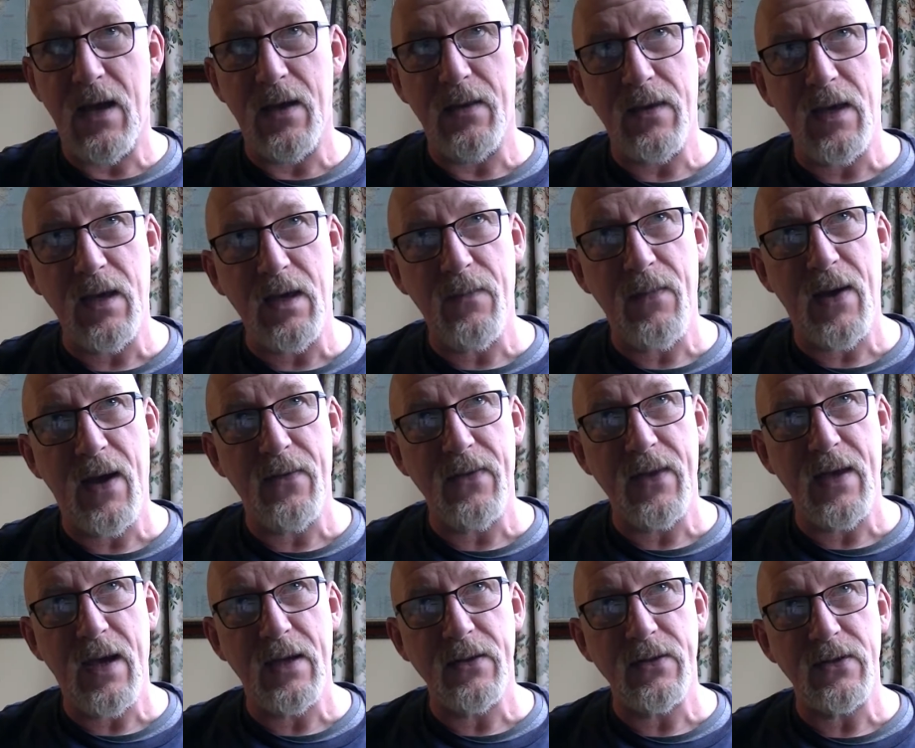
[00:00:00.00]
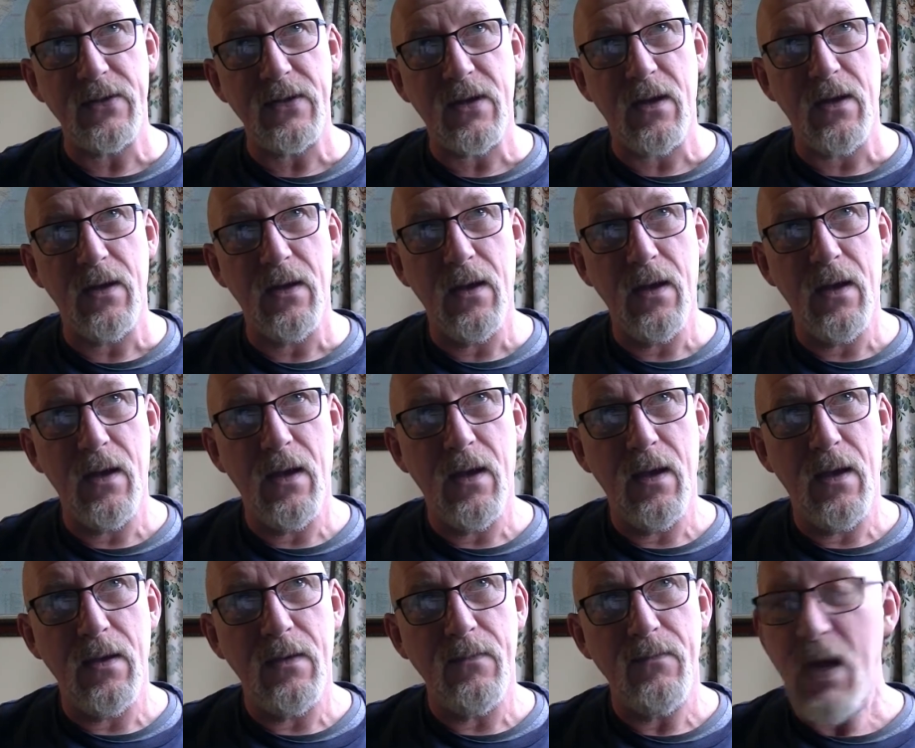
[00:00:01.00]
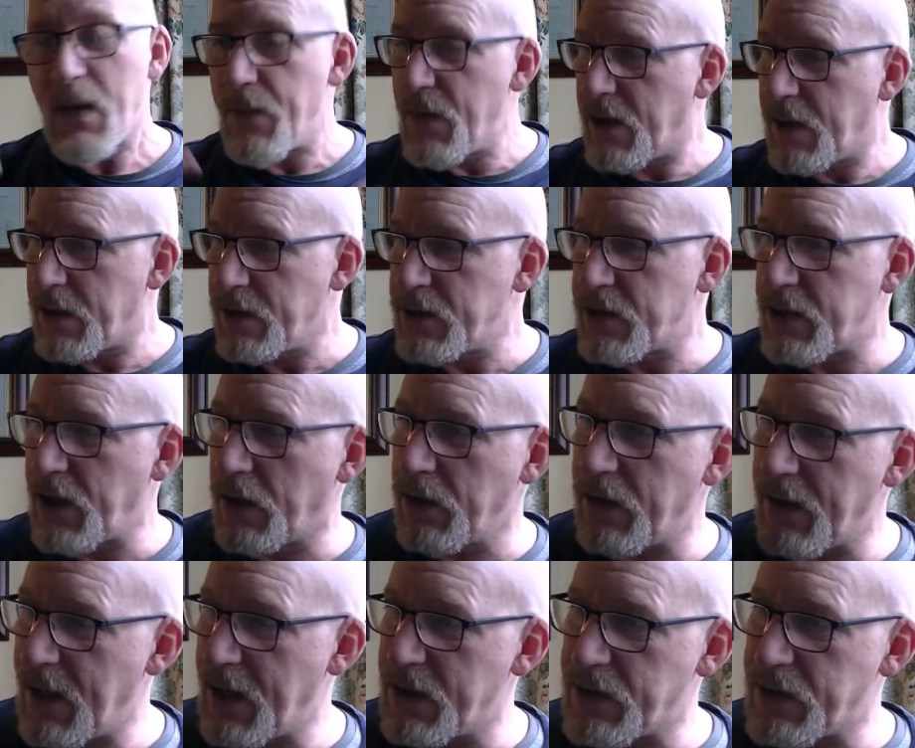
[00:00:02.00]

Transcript: think about the answer, maybe consult his